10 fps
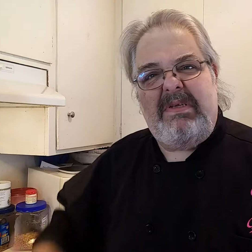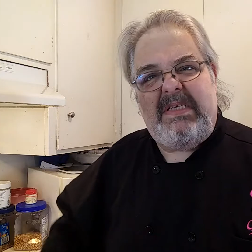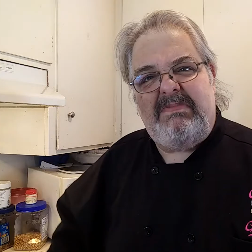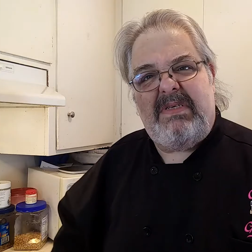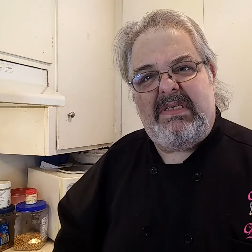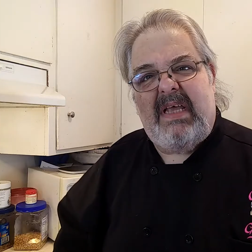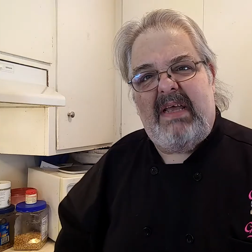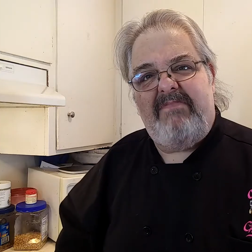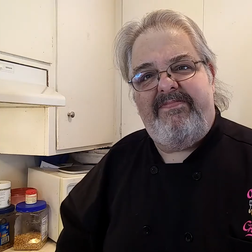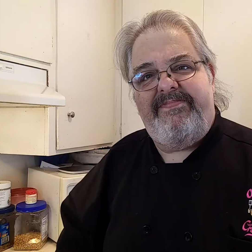seems the
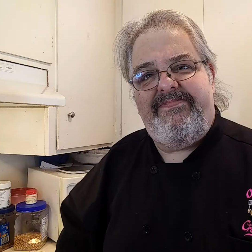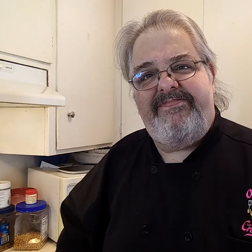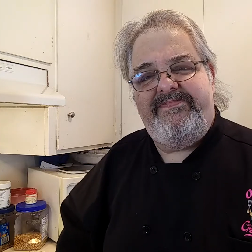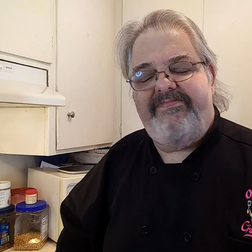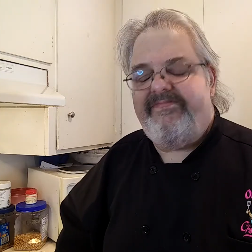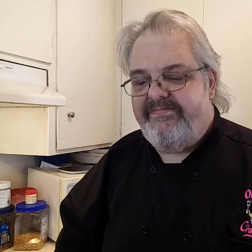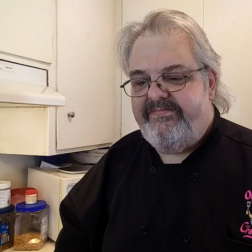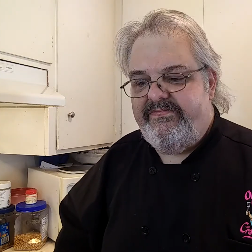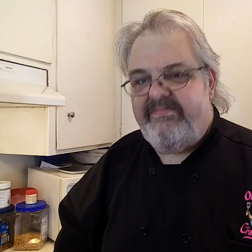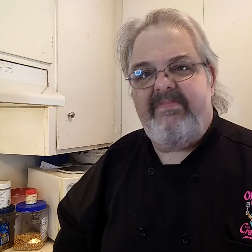same.
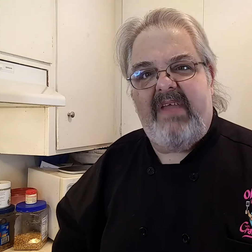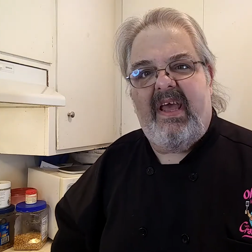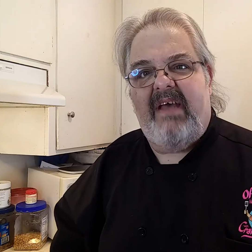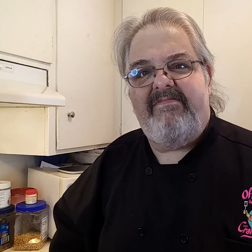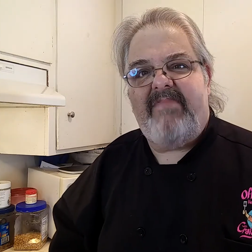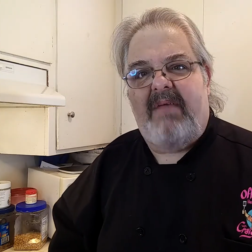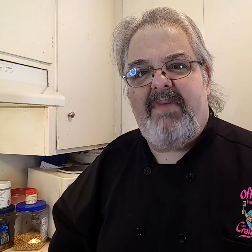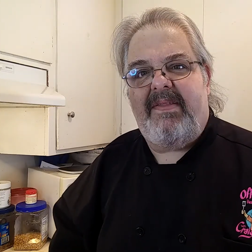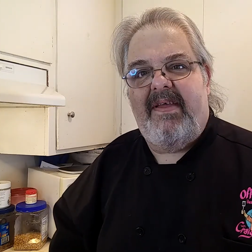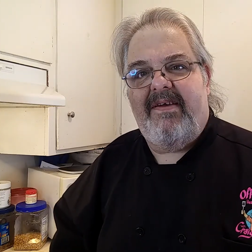Yeah, I've
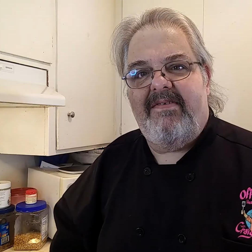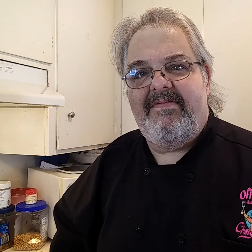been there.